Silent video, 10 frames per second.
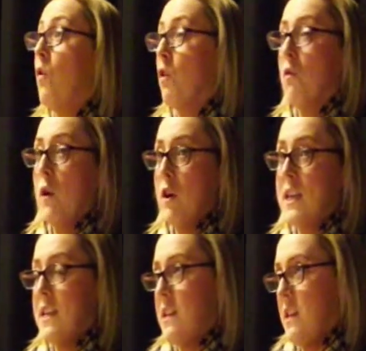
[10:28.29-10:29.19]
overruled
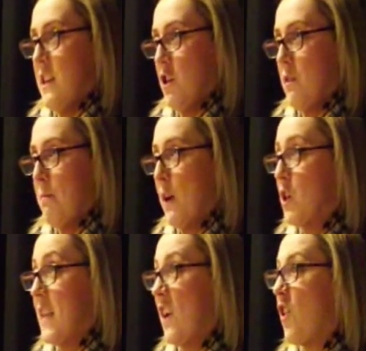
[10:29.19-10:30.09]
his decision,
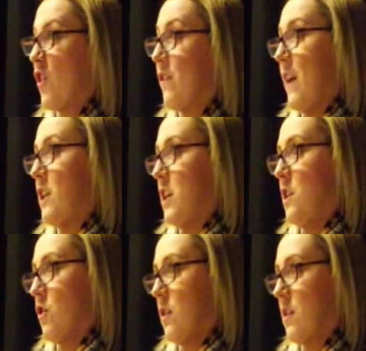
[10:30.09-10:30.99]
because they couldn't have actually
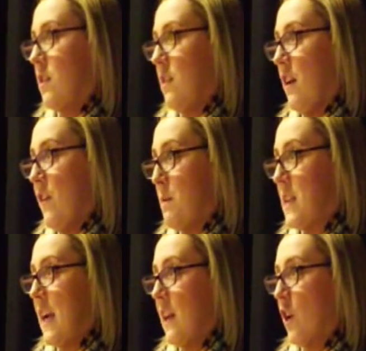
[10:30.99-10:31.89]
done it if he was
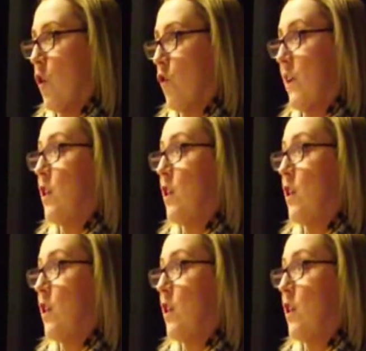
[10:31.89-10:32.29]
still in the country,